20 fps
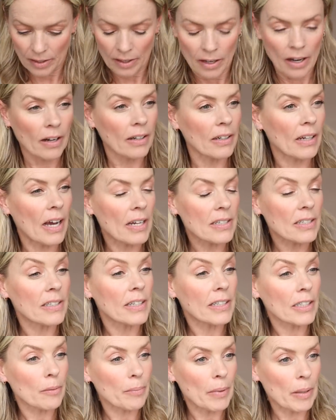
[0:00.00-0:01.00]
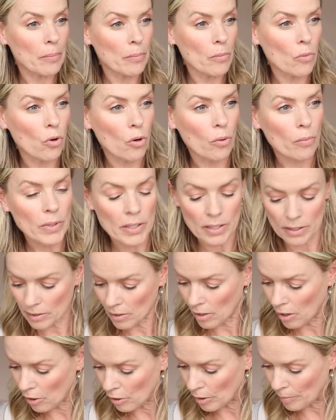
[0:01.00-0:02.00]
I'm going to add a little bit more
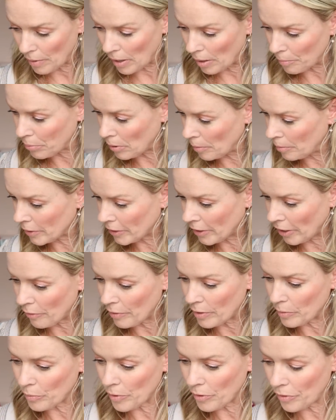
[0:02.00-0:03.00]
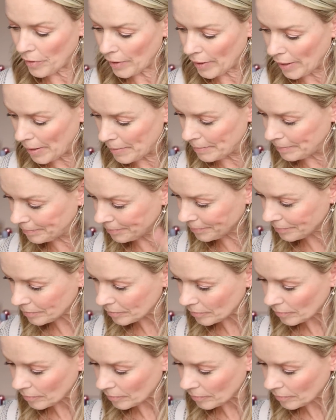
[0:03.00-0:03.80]
mascara, but I'll probably go in with the